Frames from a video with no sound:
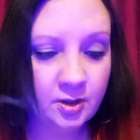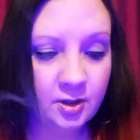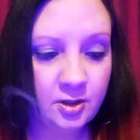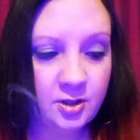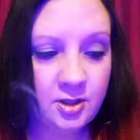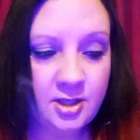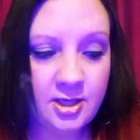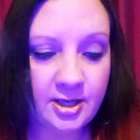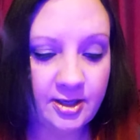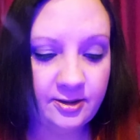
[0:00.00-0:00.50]

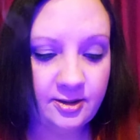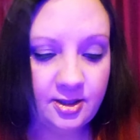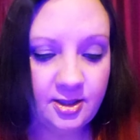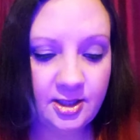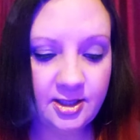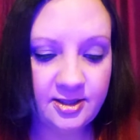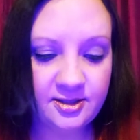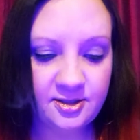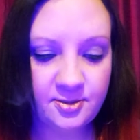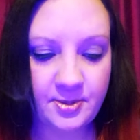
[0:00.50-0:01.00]
Nothing
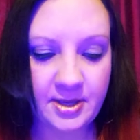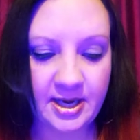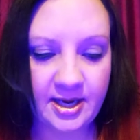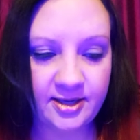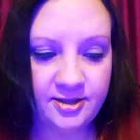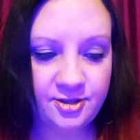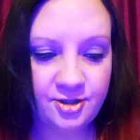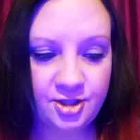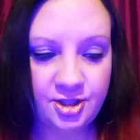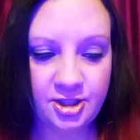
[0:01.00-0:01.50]
gets
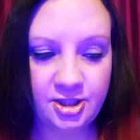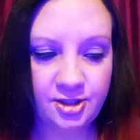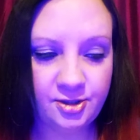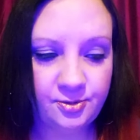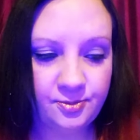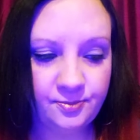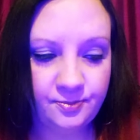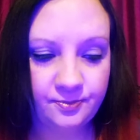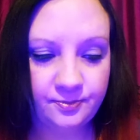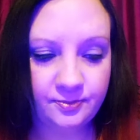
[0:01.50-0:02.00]
past you.
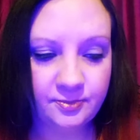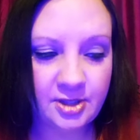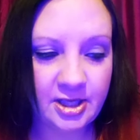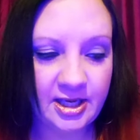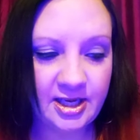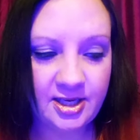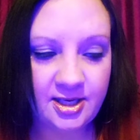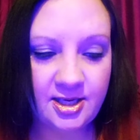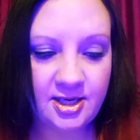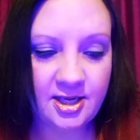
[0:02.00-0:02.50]

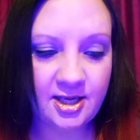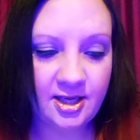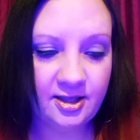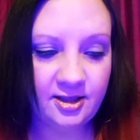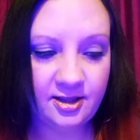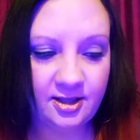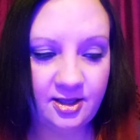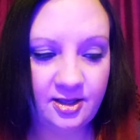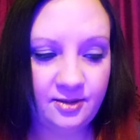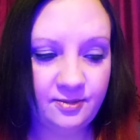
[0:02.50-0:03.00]
Like,
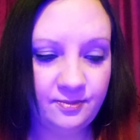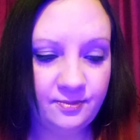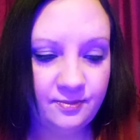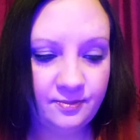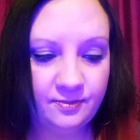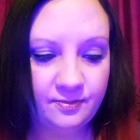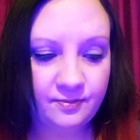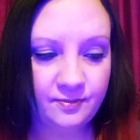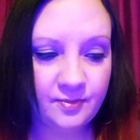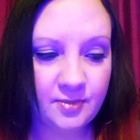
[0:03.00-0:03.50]
nothing.
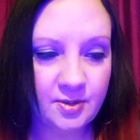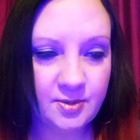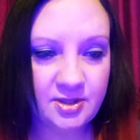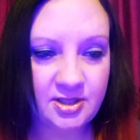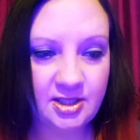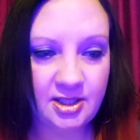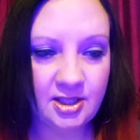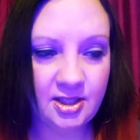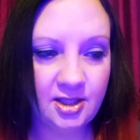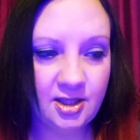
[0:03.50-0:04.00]
I'm
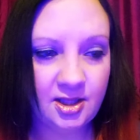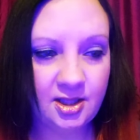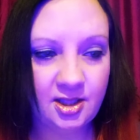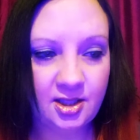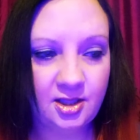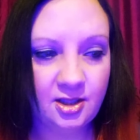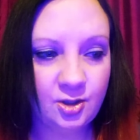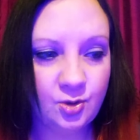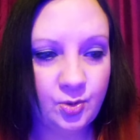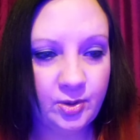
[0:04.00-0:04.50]
seeing
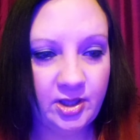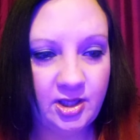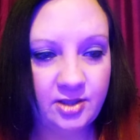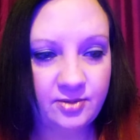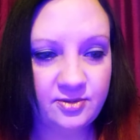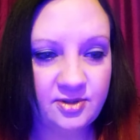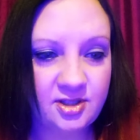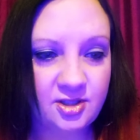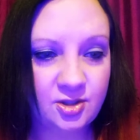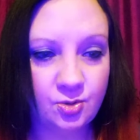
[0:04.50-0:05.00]
the Queen of
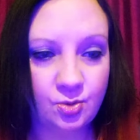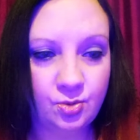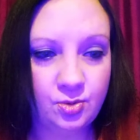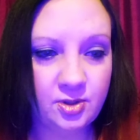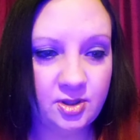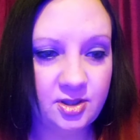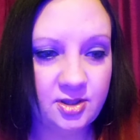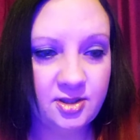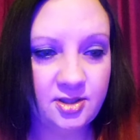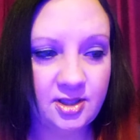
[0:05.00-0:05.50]

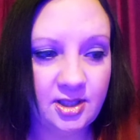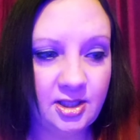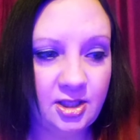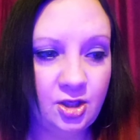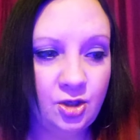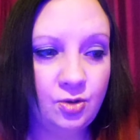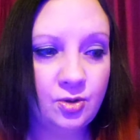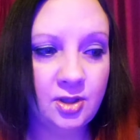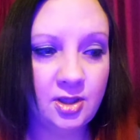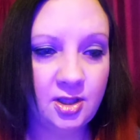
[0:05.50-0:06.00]
Swords. Like,
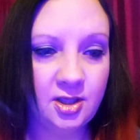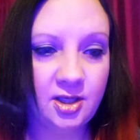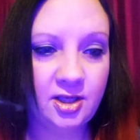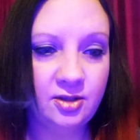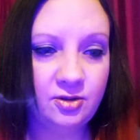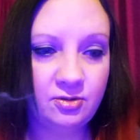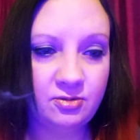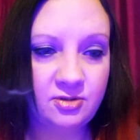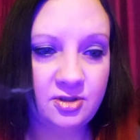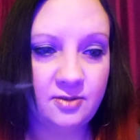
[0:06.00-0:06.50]
you can cut
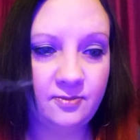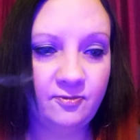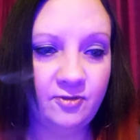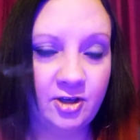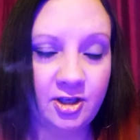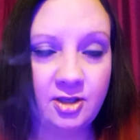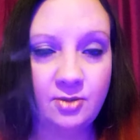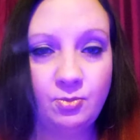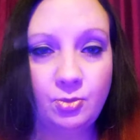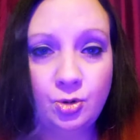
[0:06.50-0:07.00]
through some
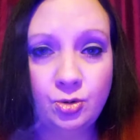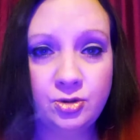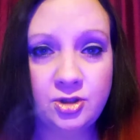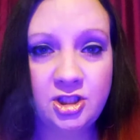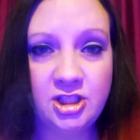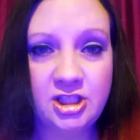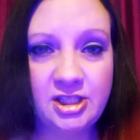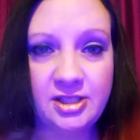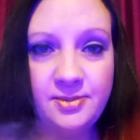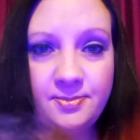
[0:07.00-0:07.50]
fucking
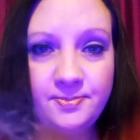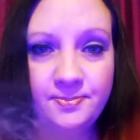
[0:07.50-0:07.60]
bullshit.